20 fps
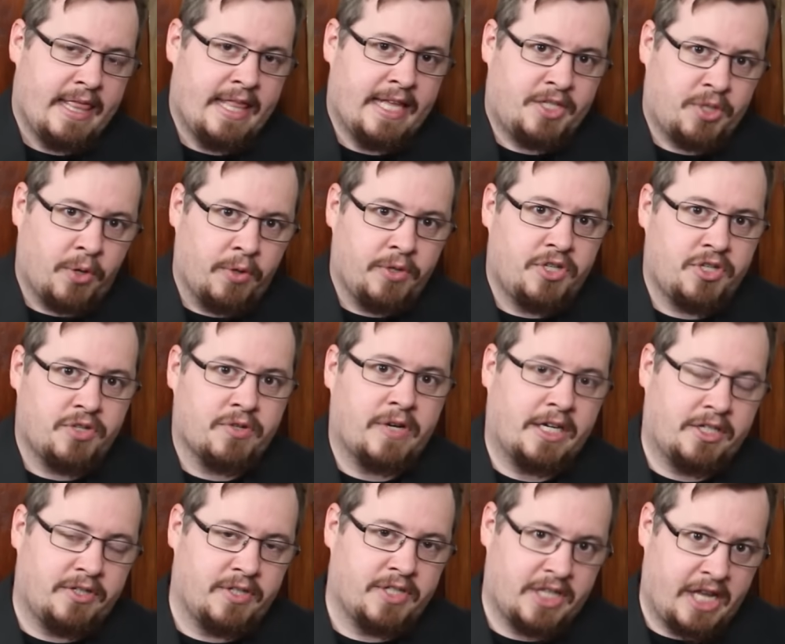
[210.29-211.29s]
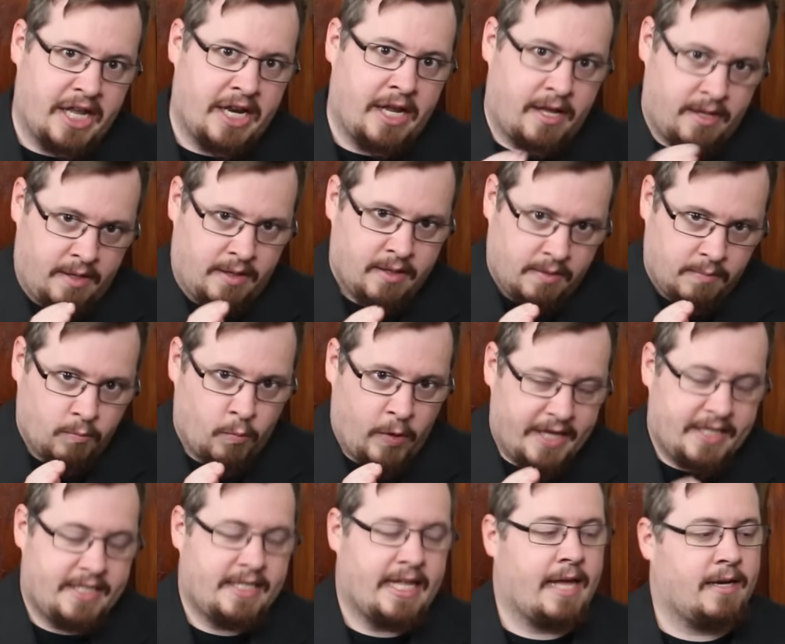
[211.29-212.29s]
its own structure is going to
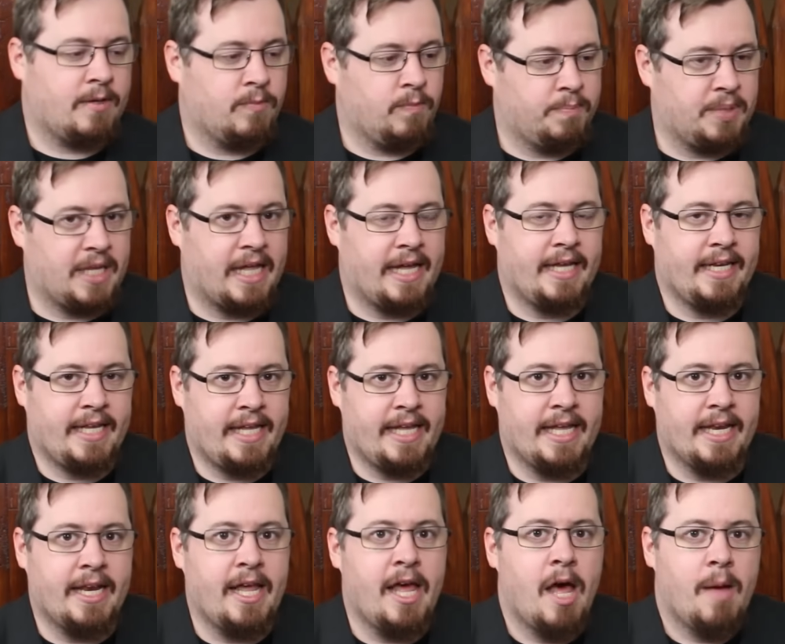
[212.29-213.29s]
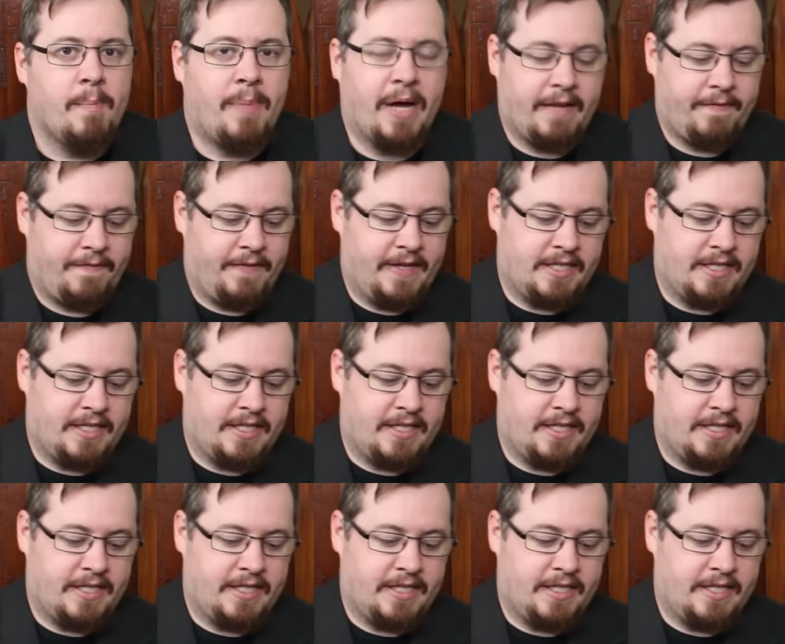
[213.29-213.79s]
wedge that blade in. But if